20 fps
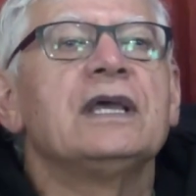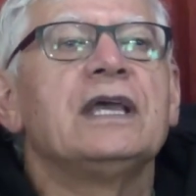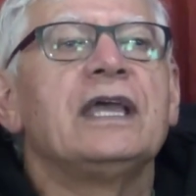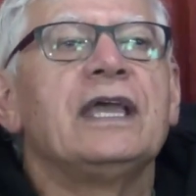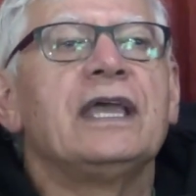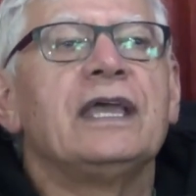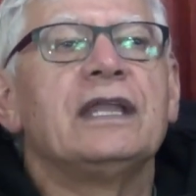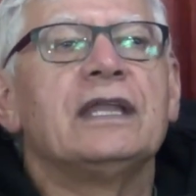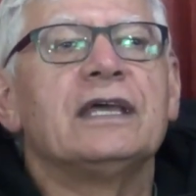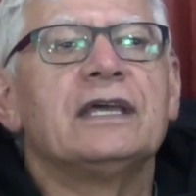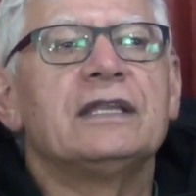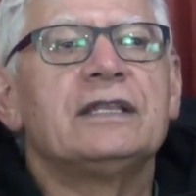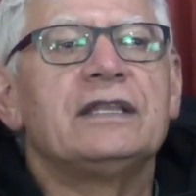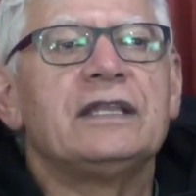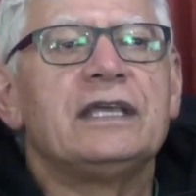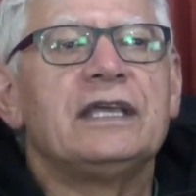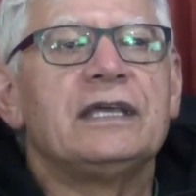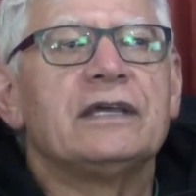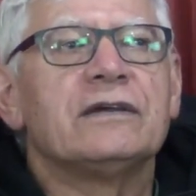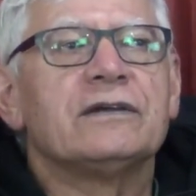And in
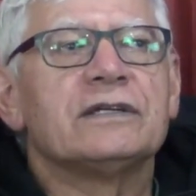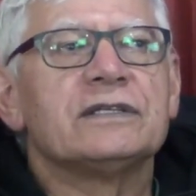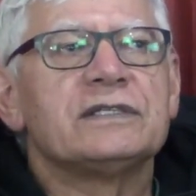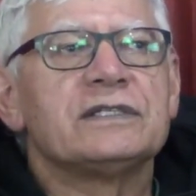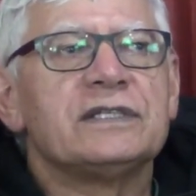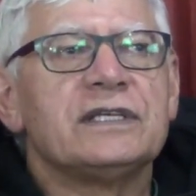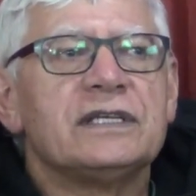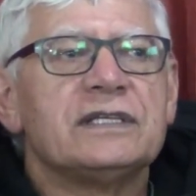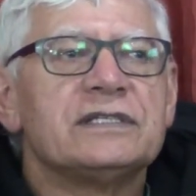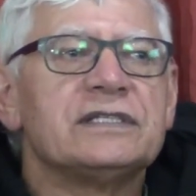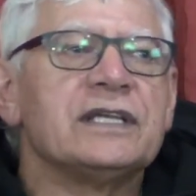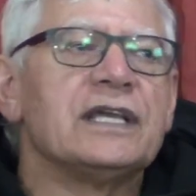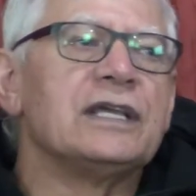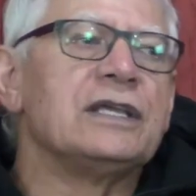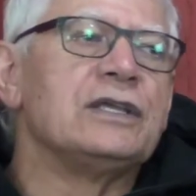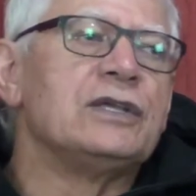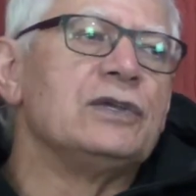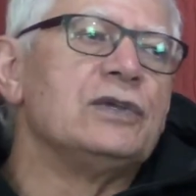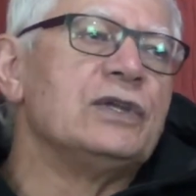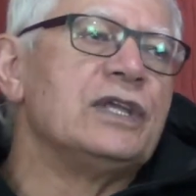there it says
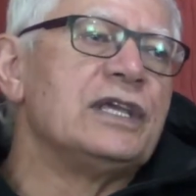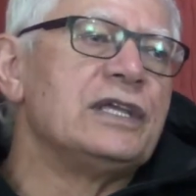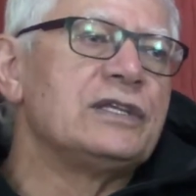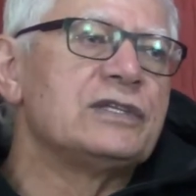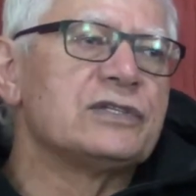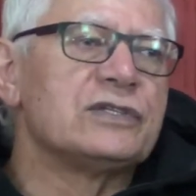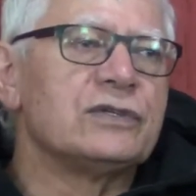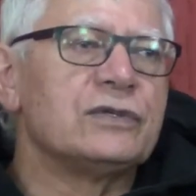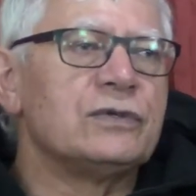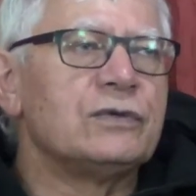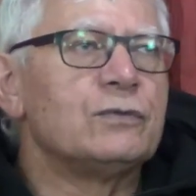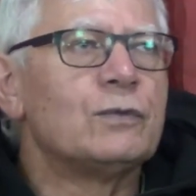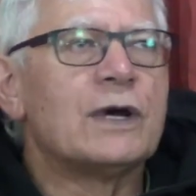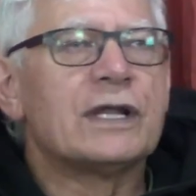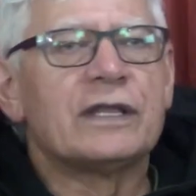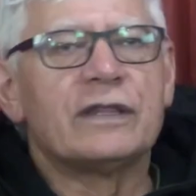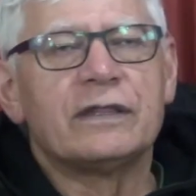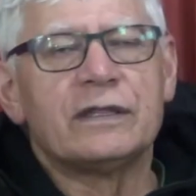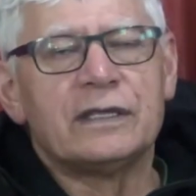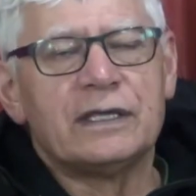that you need to,
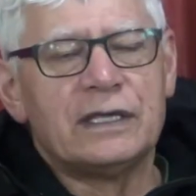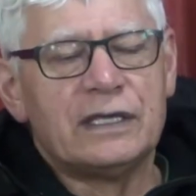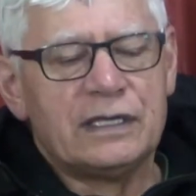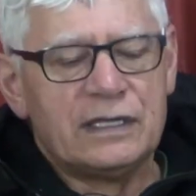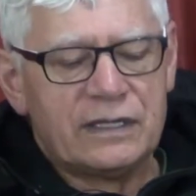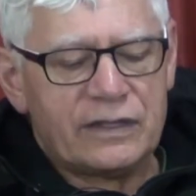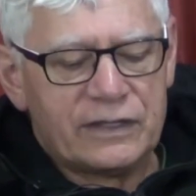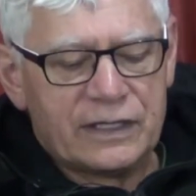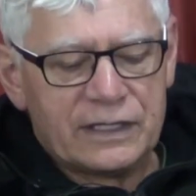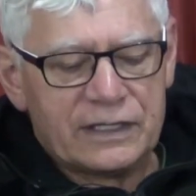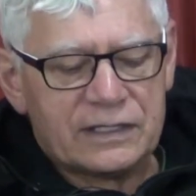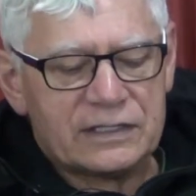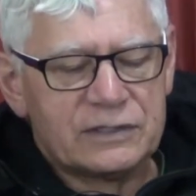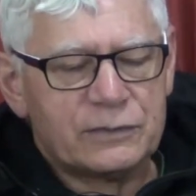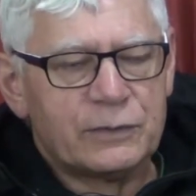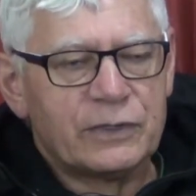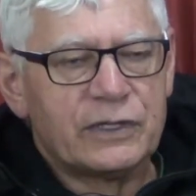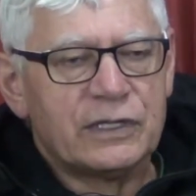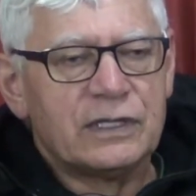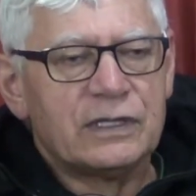one of the
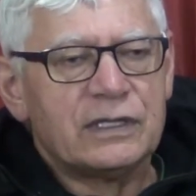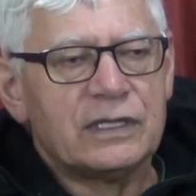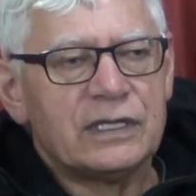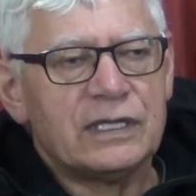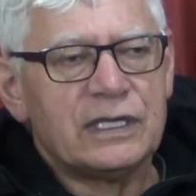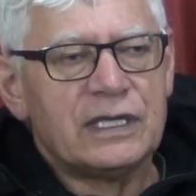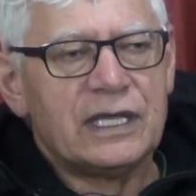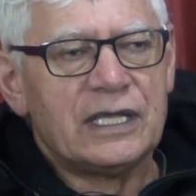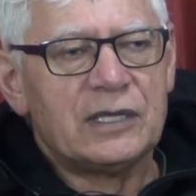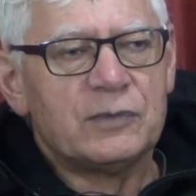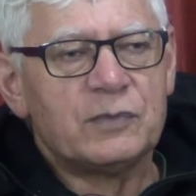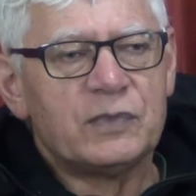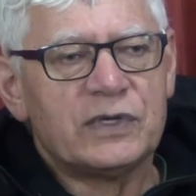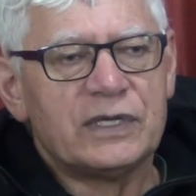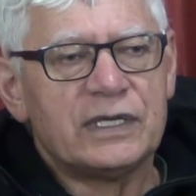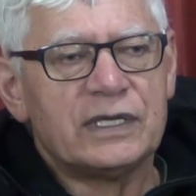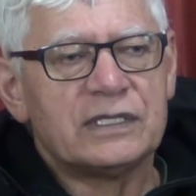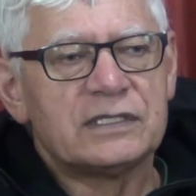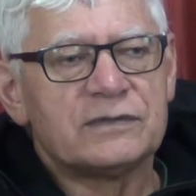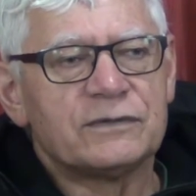things within the
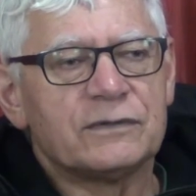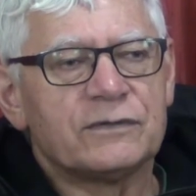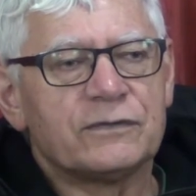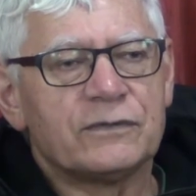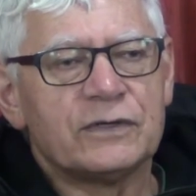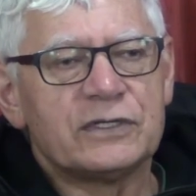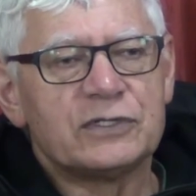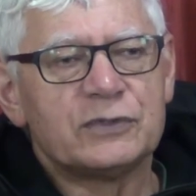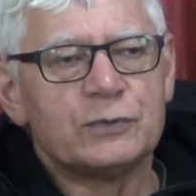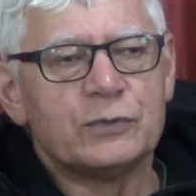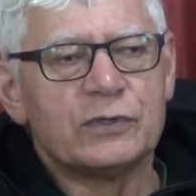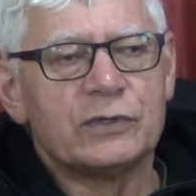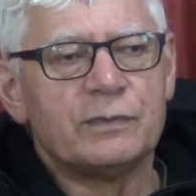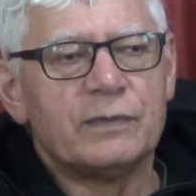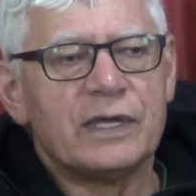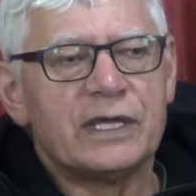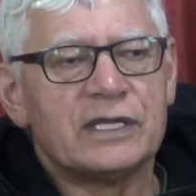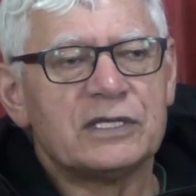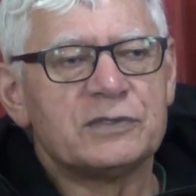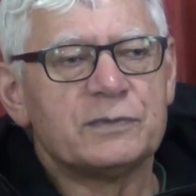NPS for freshwater
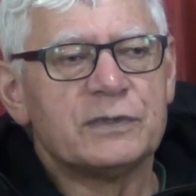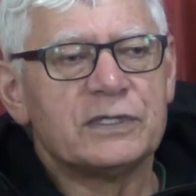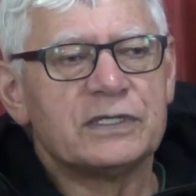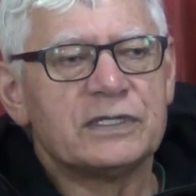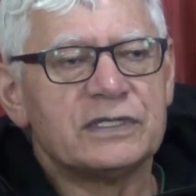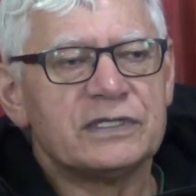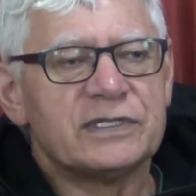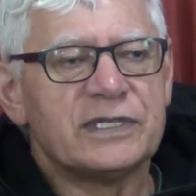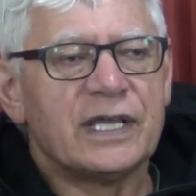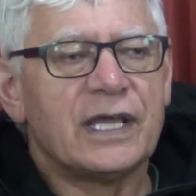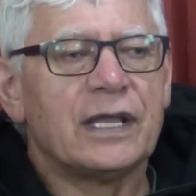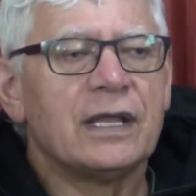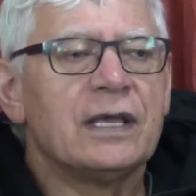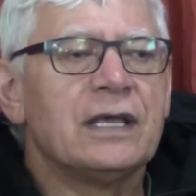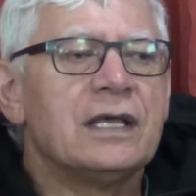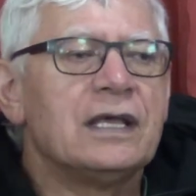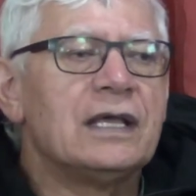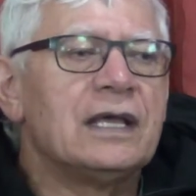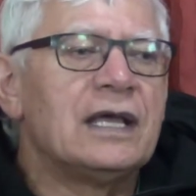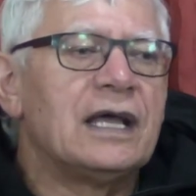management is that
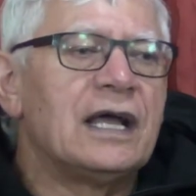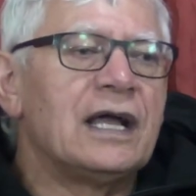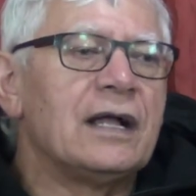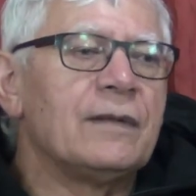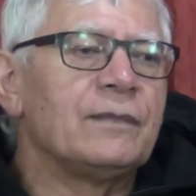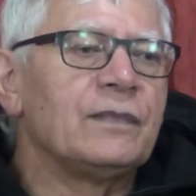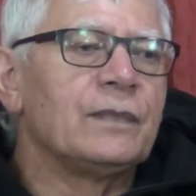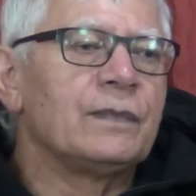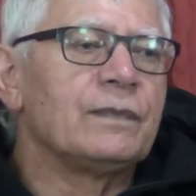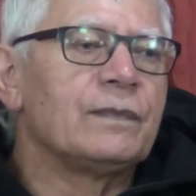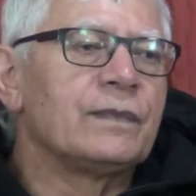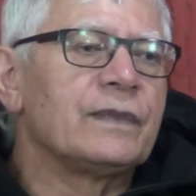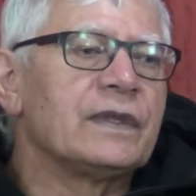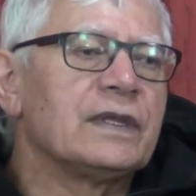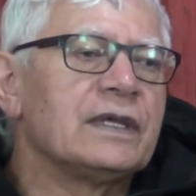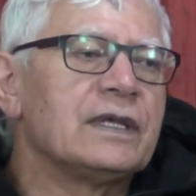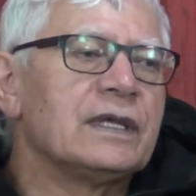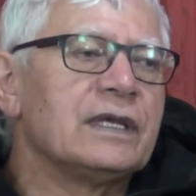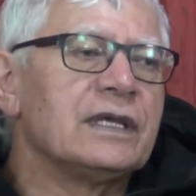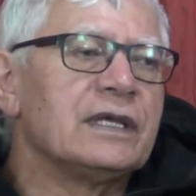
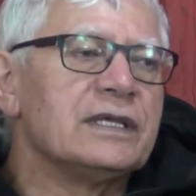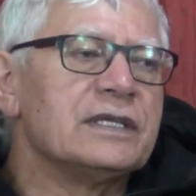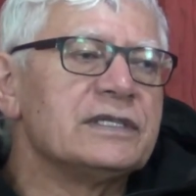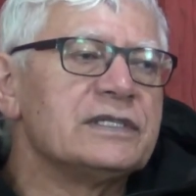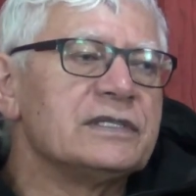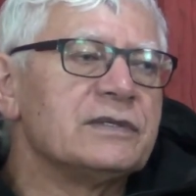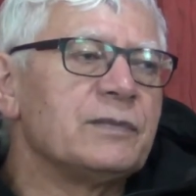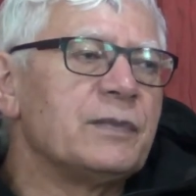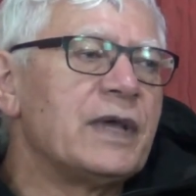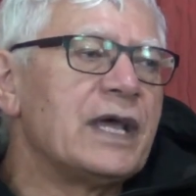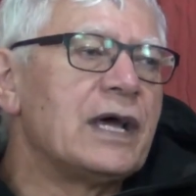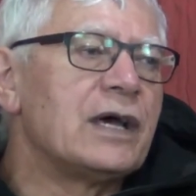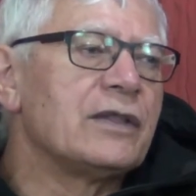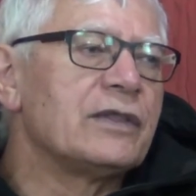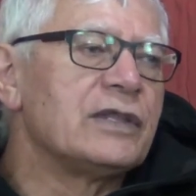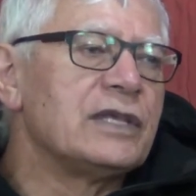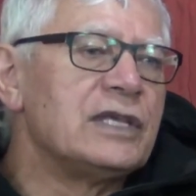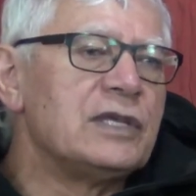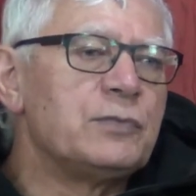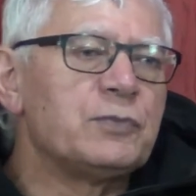is
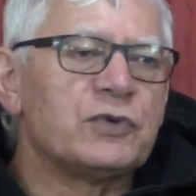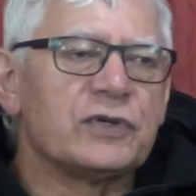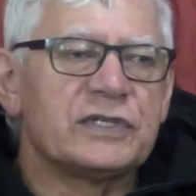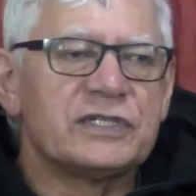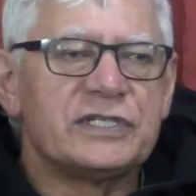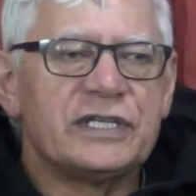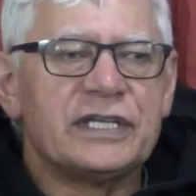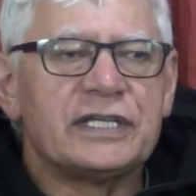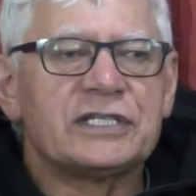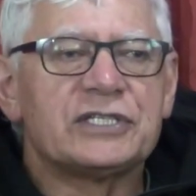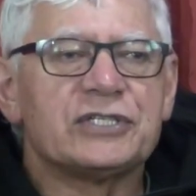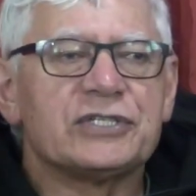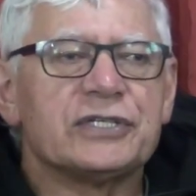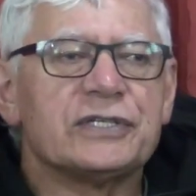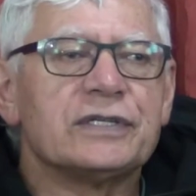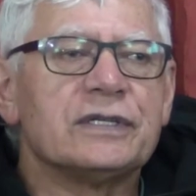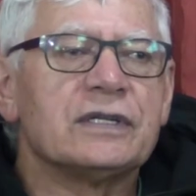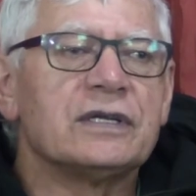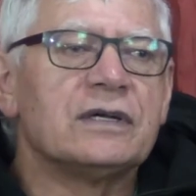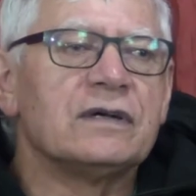about the
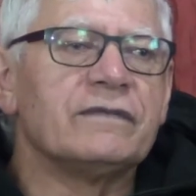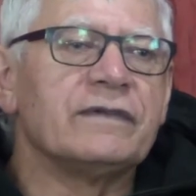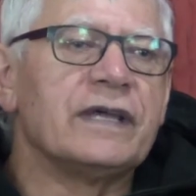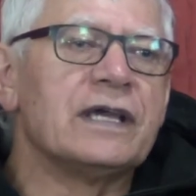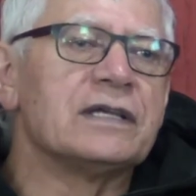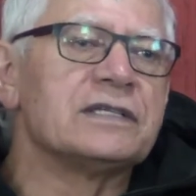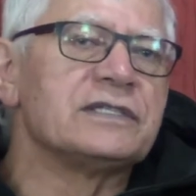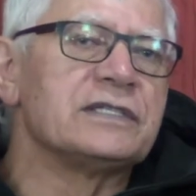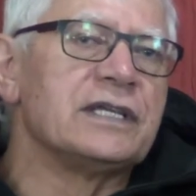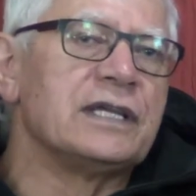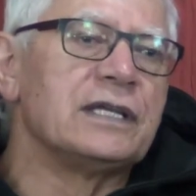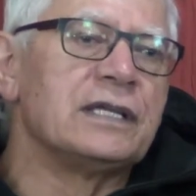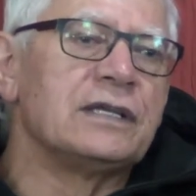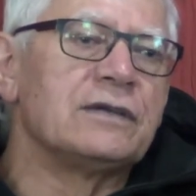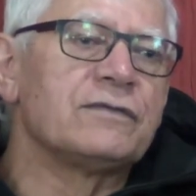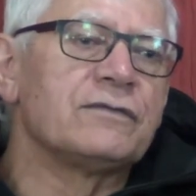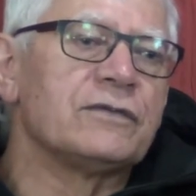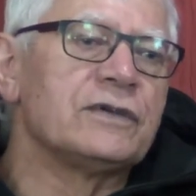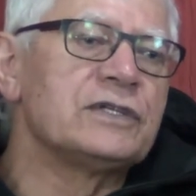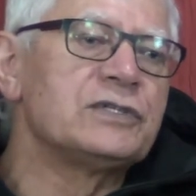protection of
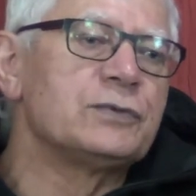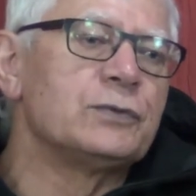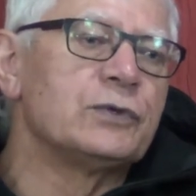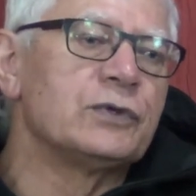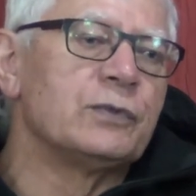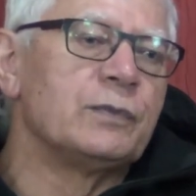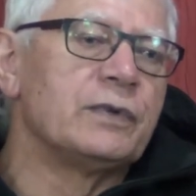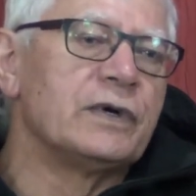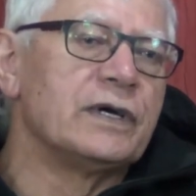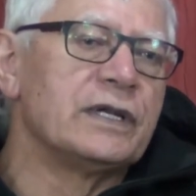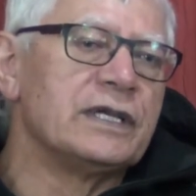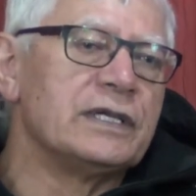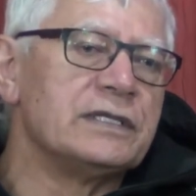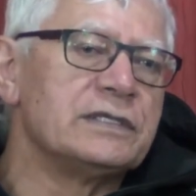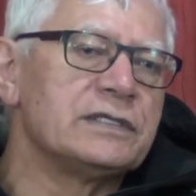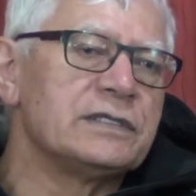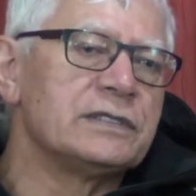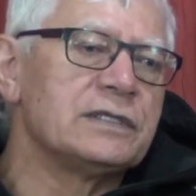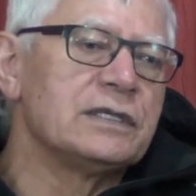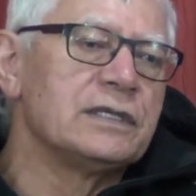outstanding freshwater
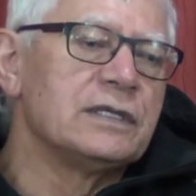bodies.